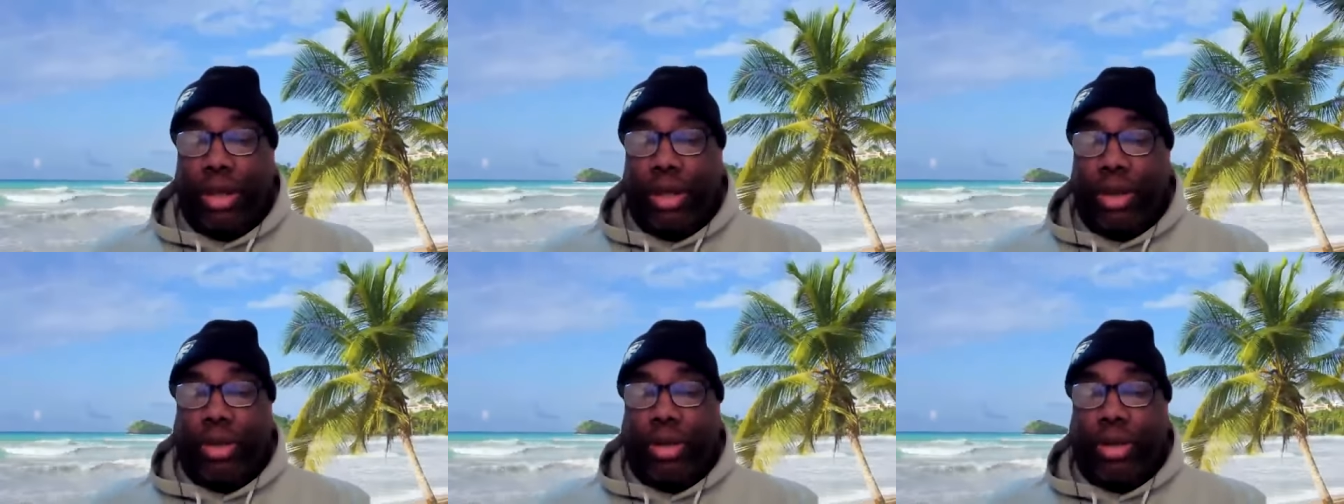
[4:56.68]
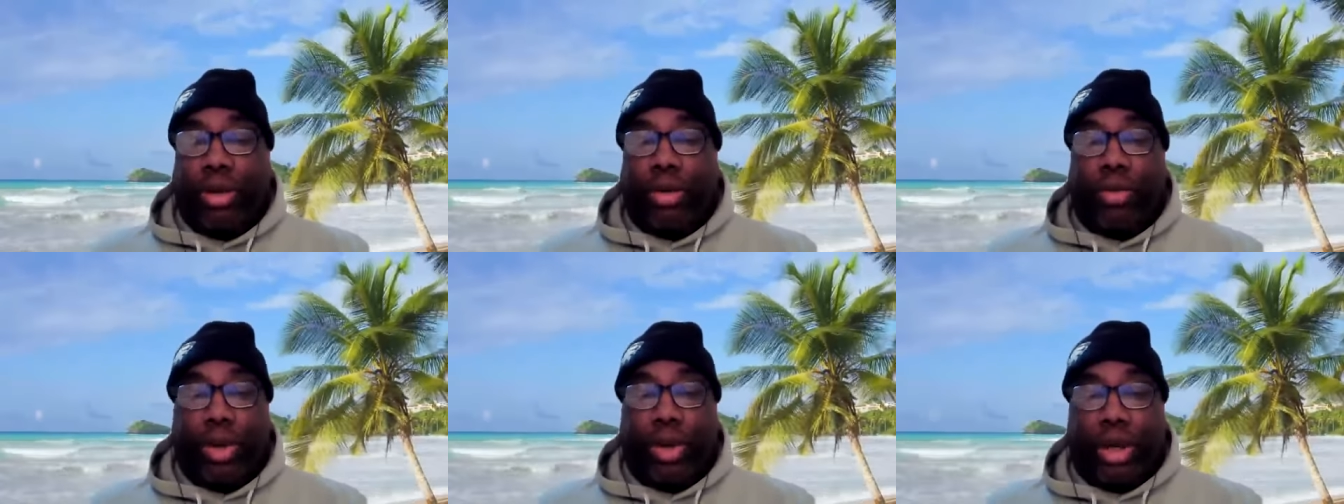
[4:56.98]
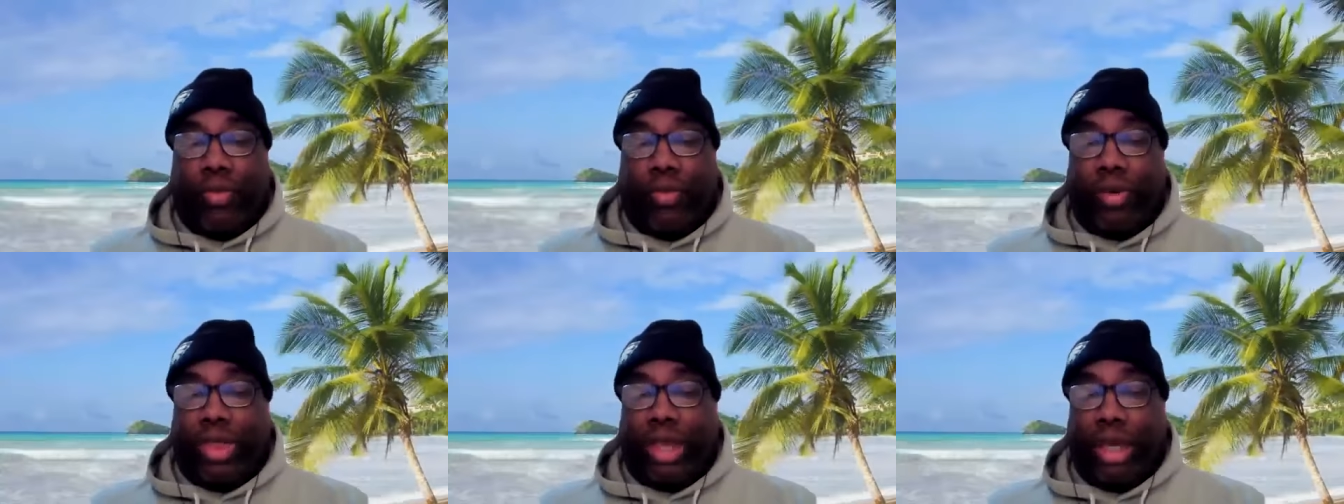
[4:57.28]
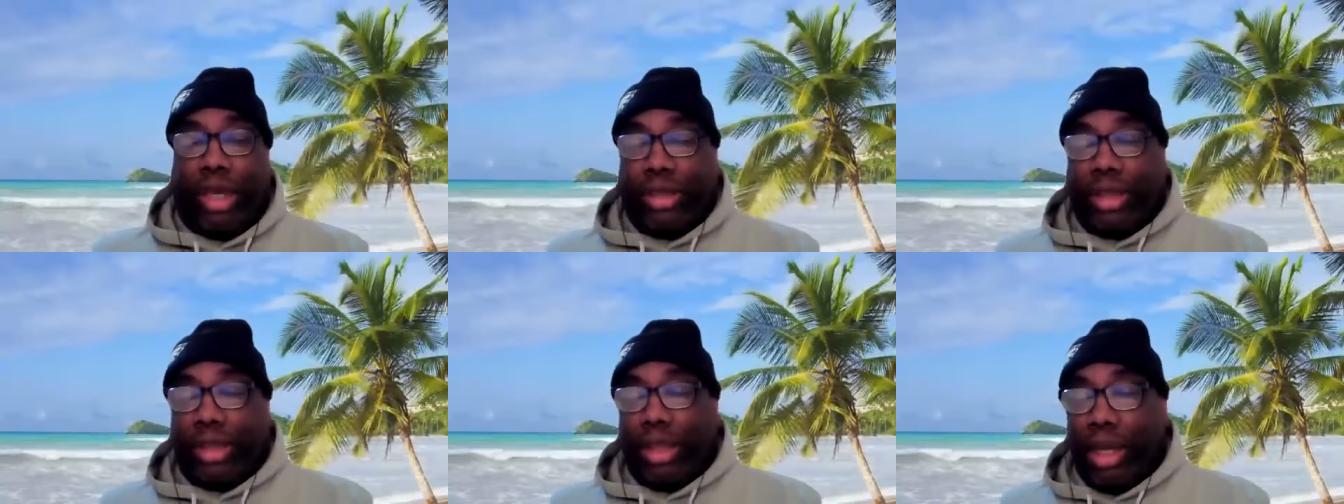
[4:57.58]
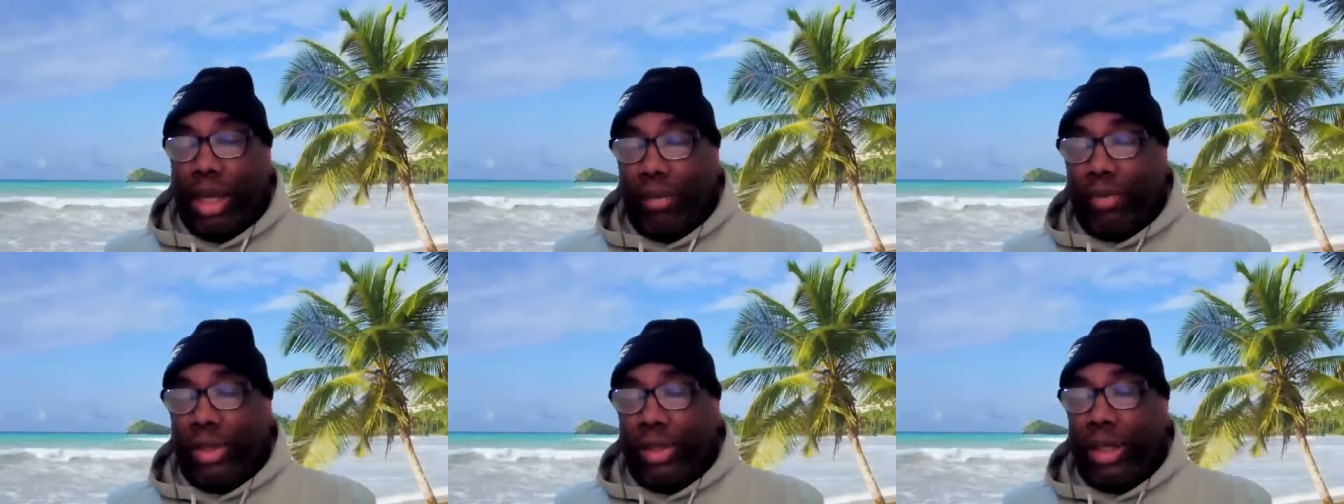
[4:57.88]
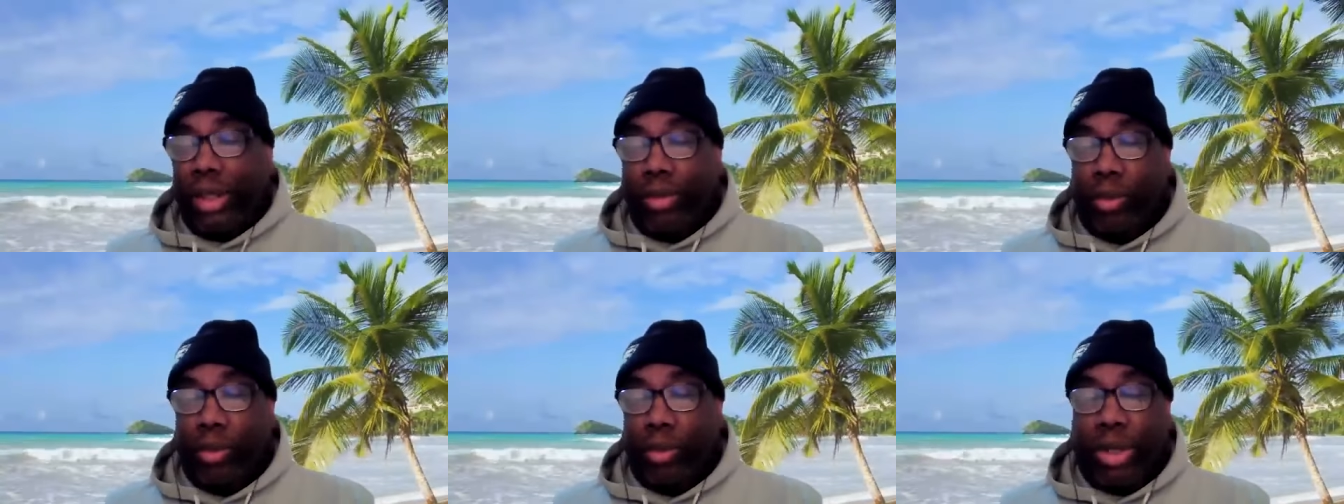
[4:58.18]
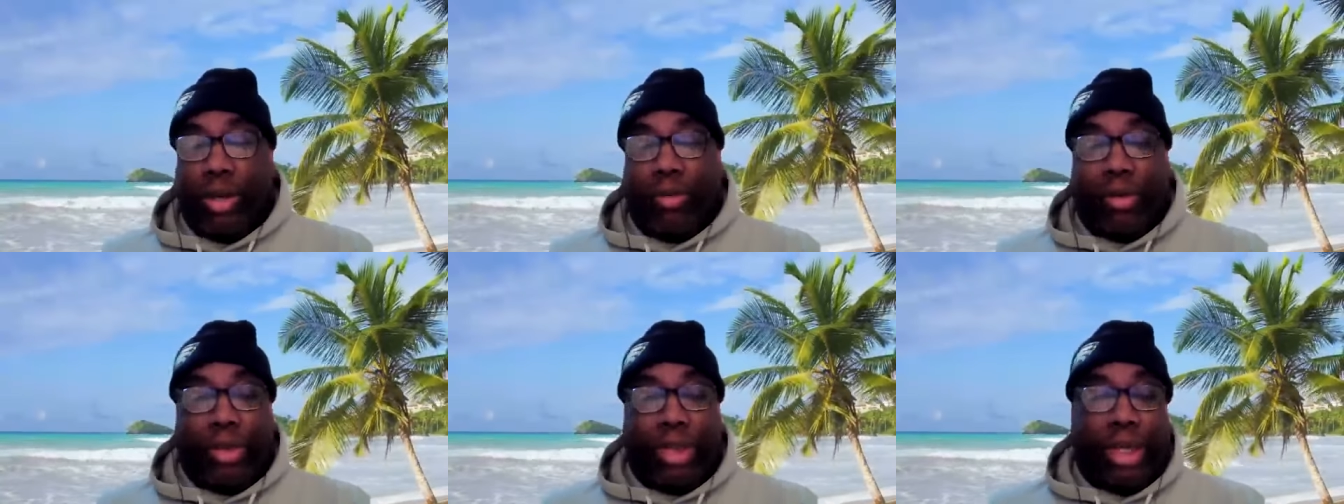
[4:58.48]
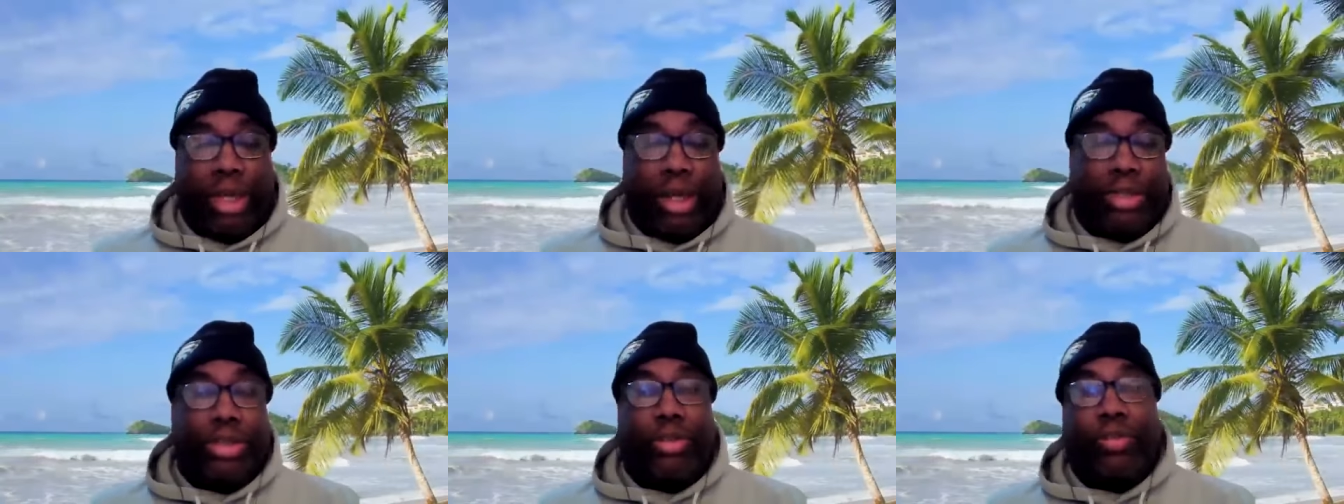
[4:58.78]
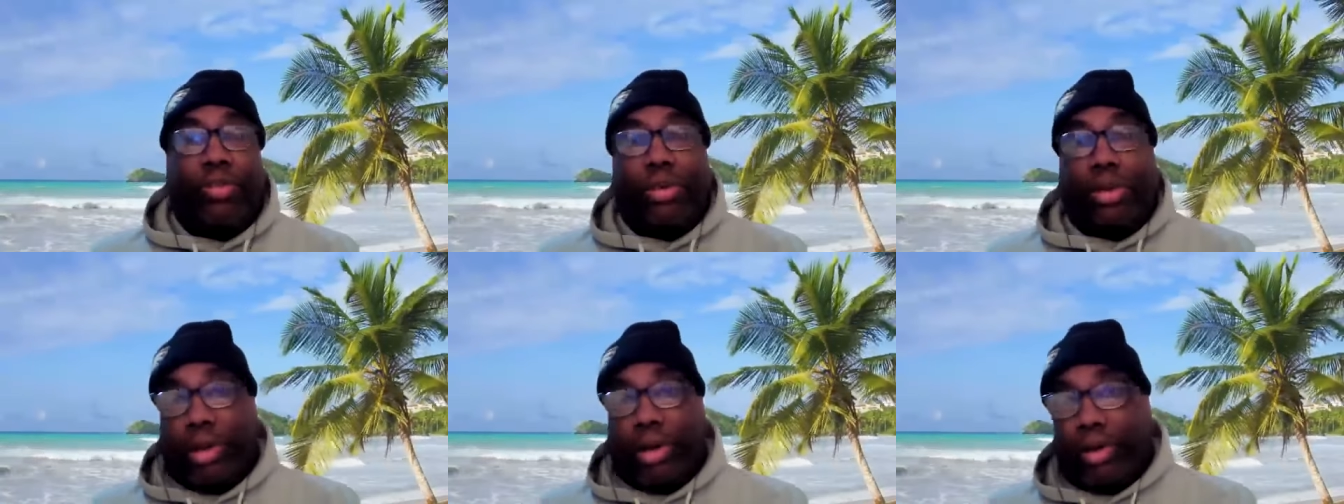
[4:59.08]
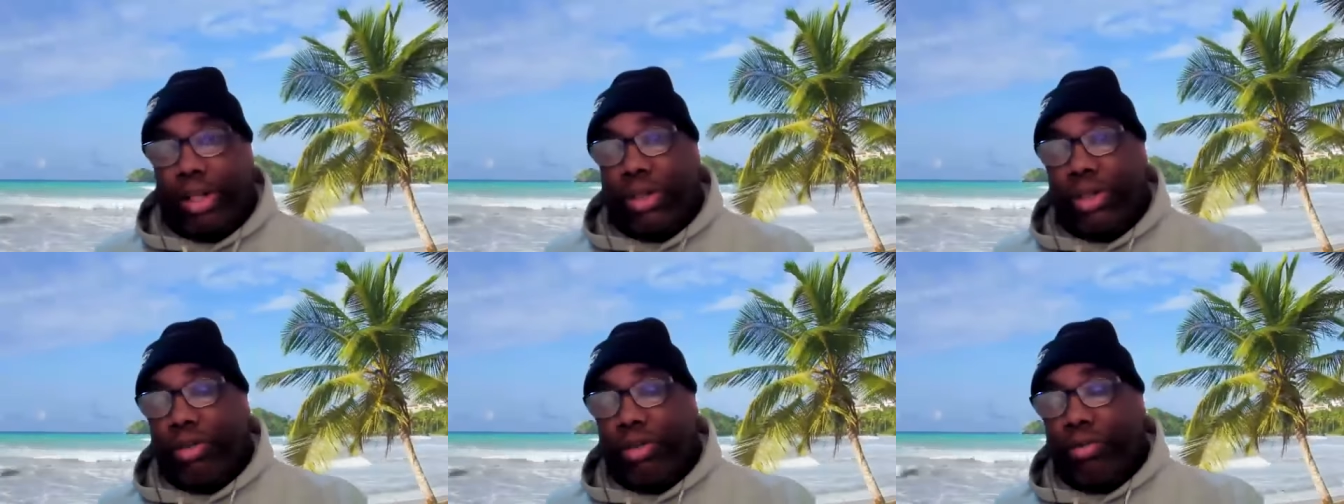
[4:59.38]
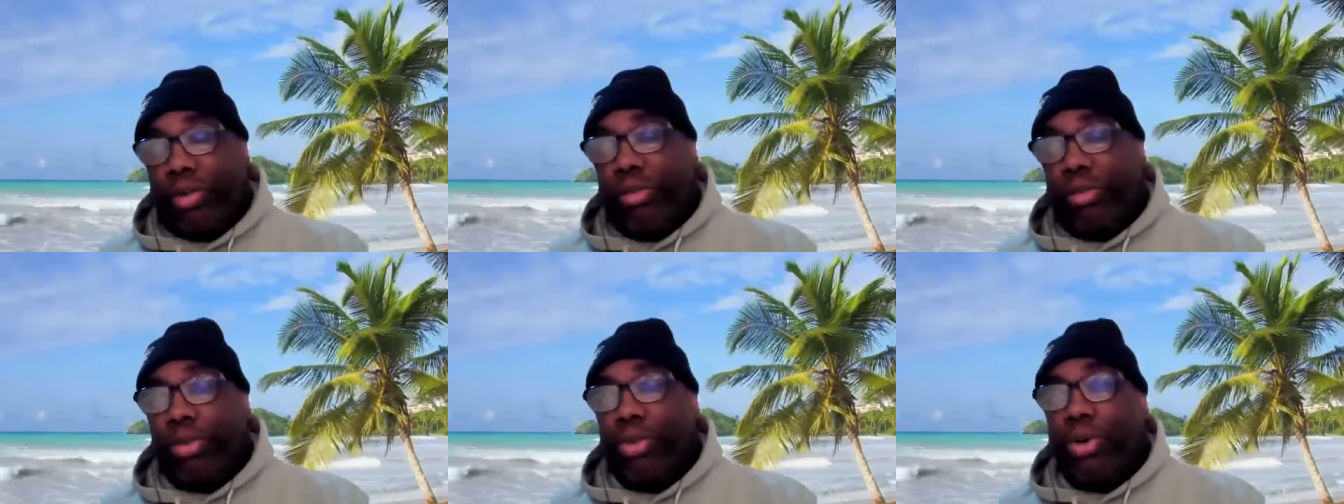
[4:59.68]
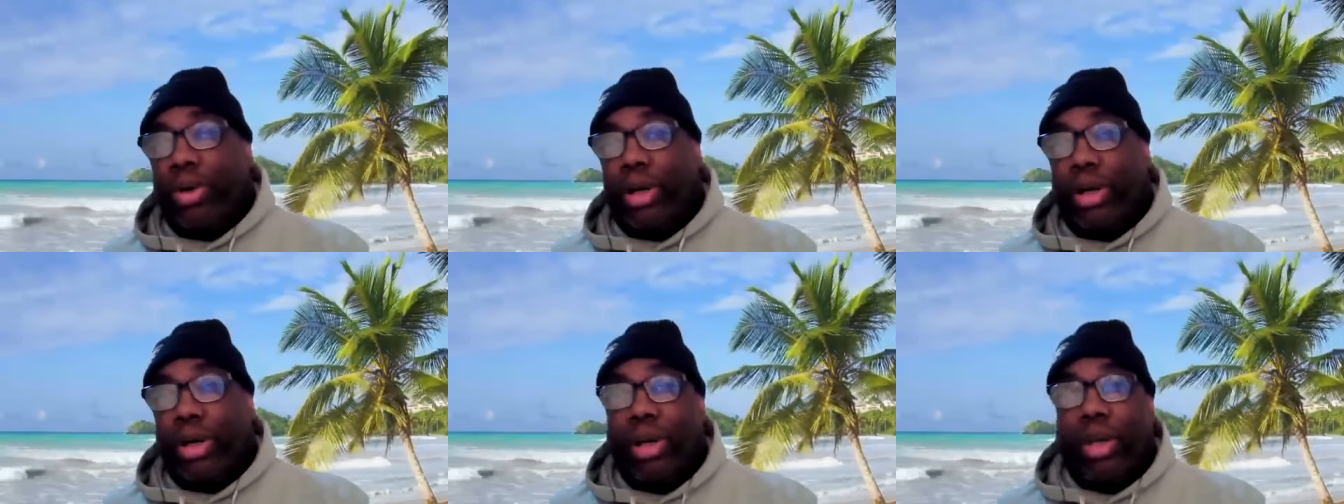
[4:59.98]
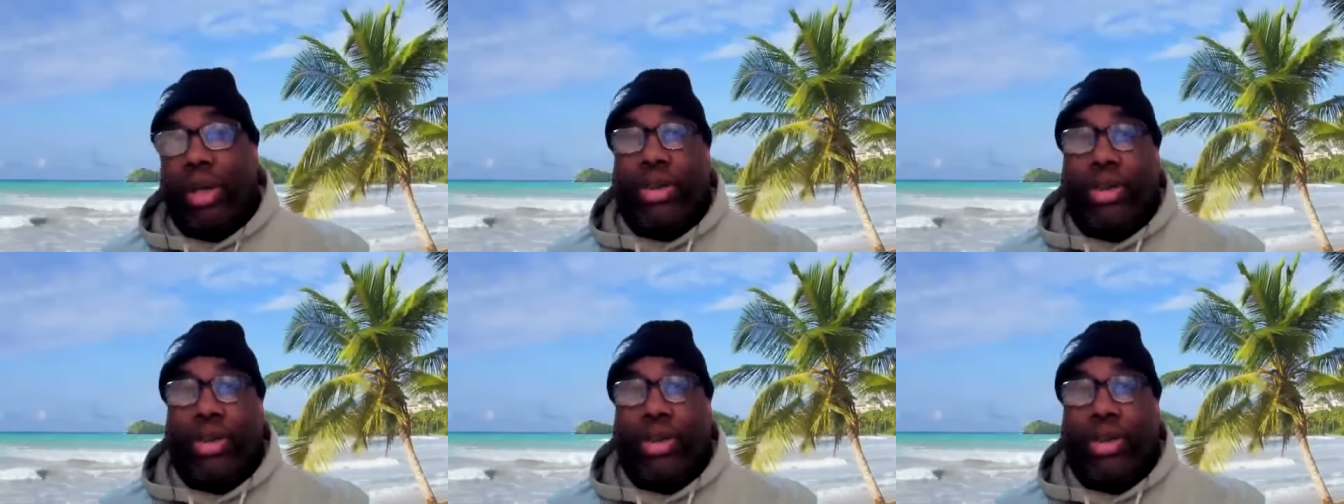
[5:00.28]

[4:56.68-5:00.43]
whatever things are lovely, whatever things are good report.